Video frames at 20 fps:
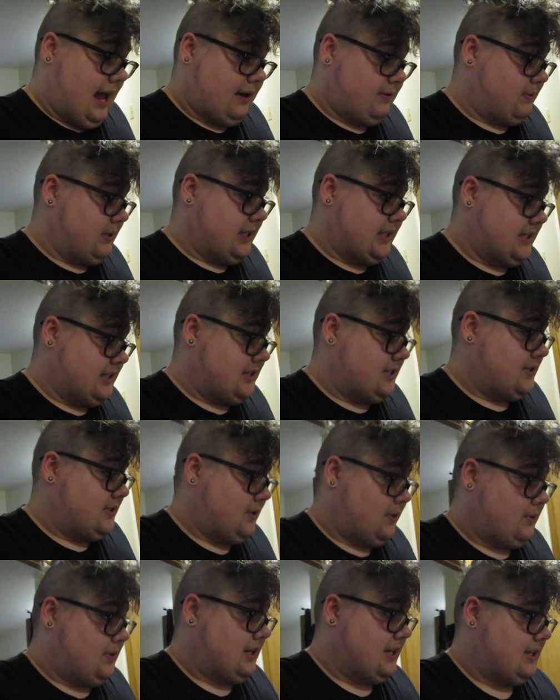I really just
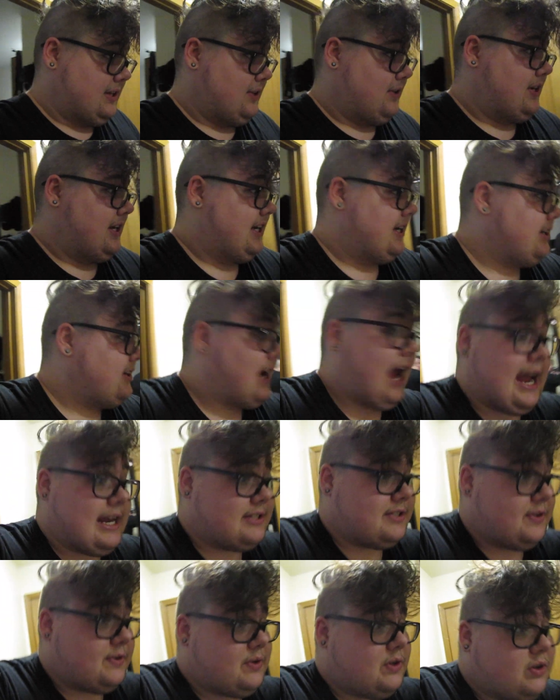don't think they're here. I
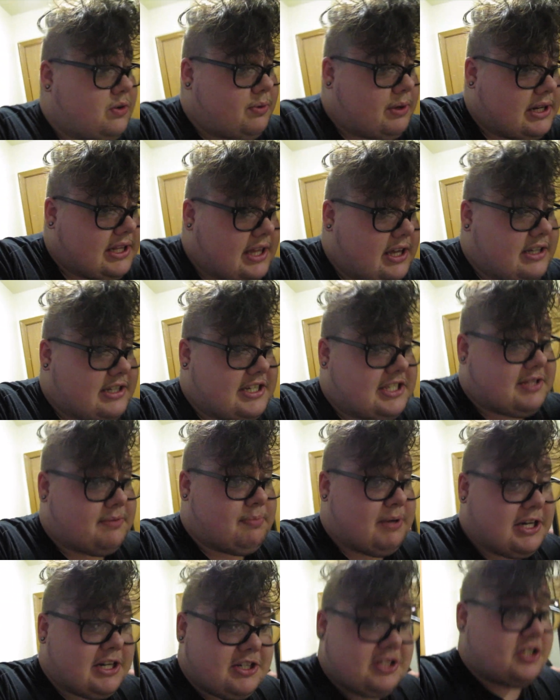don't know where they
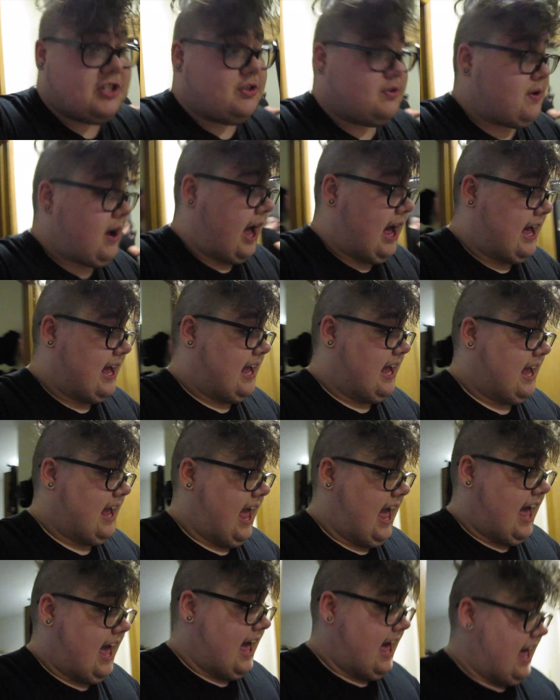disappeared to. I
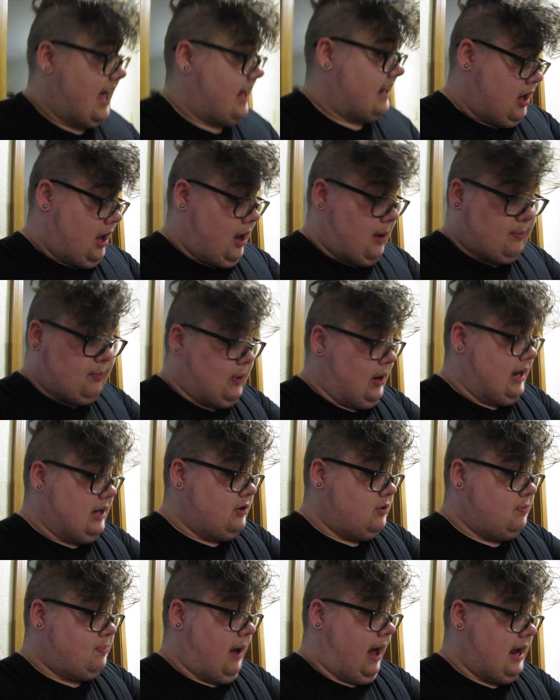had a brand
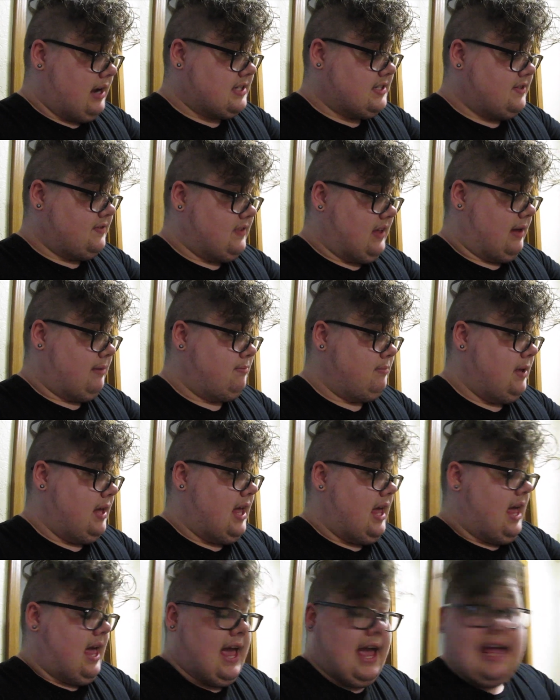new box of them,
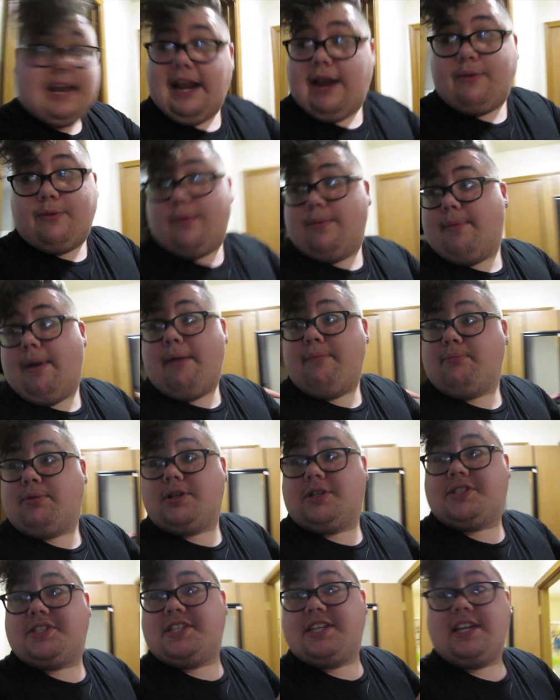and I
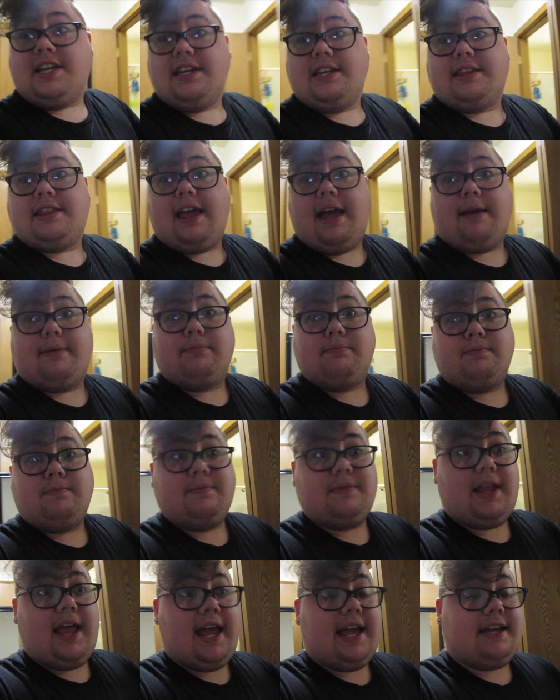remember seeing them
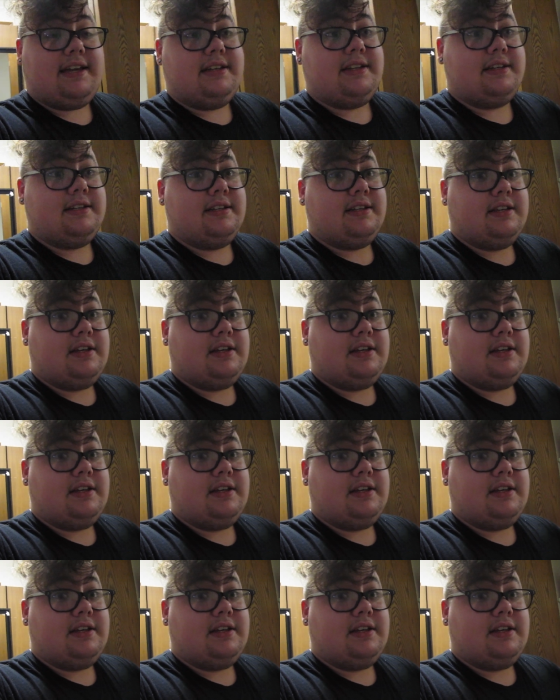like